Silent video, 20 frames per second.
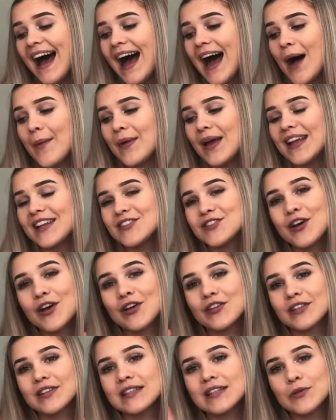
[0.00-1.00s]
And
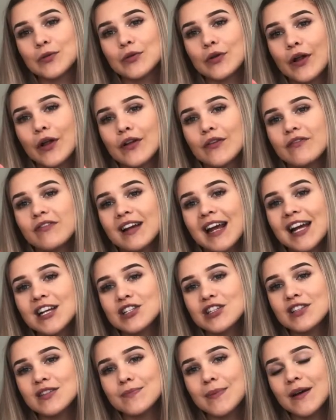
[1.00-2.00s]
turn the little
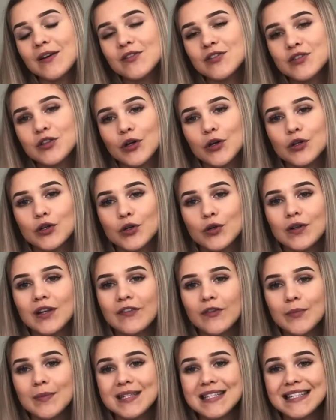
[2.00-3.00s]
notifications bell so you
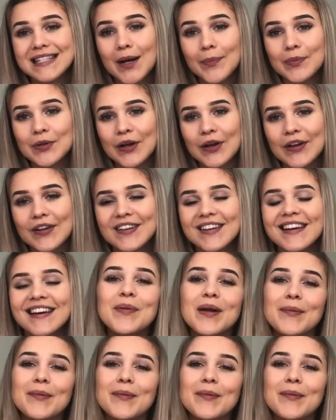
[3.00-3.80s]
never miss an upload.